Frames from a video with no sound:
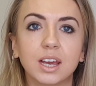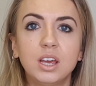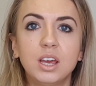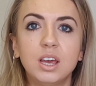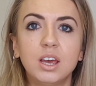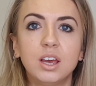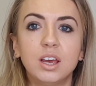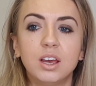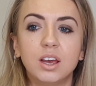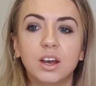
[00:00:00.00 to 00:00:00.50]
And
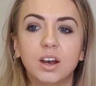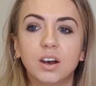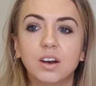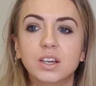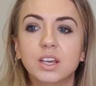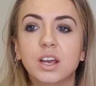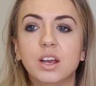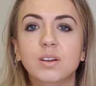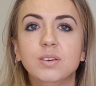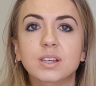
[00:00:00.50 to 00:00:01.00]

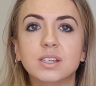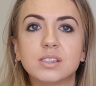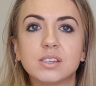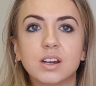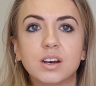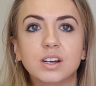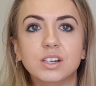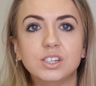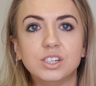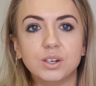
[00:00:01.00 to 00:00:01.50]
I only
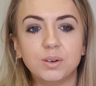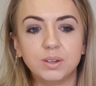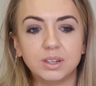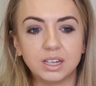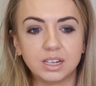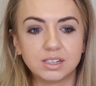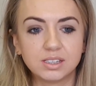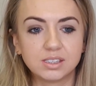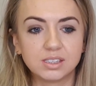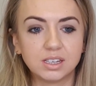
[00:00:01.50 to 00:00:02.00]
started doing
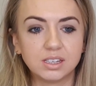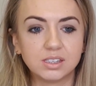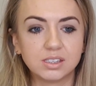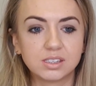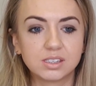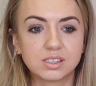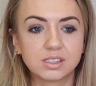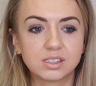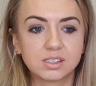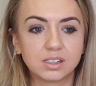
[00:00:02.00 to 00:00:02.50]
this
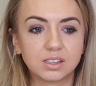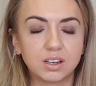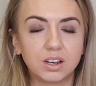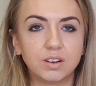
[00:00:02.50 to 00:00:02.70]
since